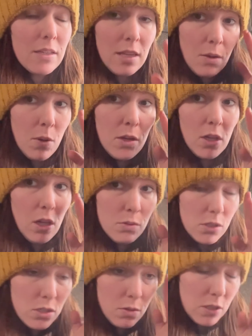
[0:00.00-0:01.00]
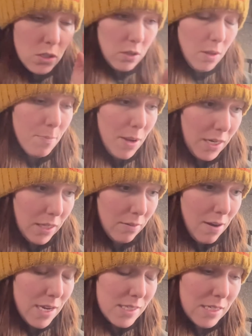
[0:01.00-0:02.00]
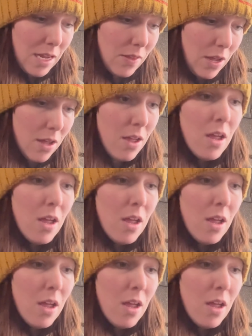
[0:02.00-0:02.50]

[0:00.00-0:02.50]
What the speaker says: they were closer to each other and banging their eyes together,